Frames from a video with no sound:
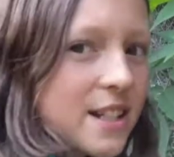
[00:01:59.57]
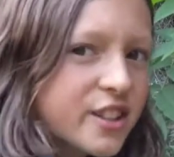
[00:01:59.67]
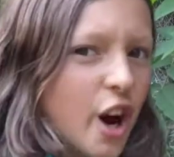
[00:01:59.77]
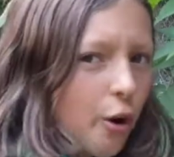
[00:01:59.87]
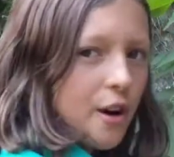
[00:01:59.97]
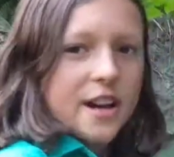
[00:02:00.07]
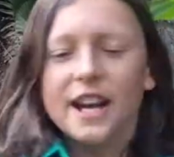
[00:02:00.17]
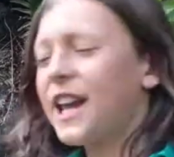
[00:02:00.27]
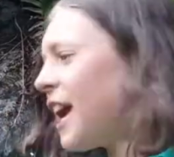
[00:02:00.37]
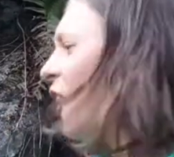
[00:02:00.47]
So
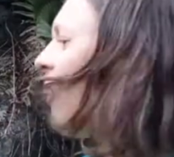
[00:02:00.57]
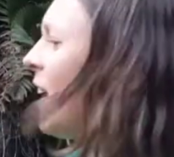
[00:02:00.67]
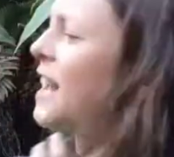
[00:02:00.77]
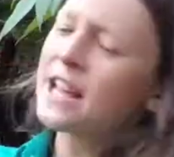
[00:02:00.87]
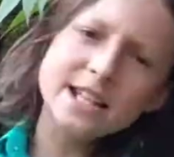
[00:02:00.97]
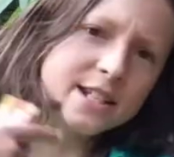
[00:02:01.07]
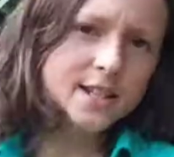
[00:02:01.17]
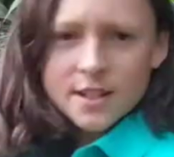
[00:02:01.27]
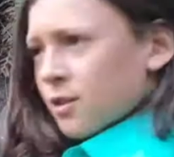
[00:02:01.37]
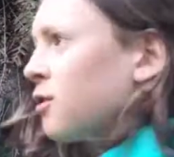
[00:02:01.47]
here it
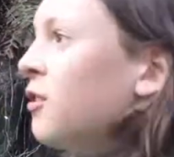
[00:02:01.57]
is.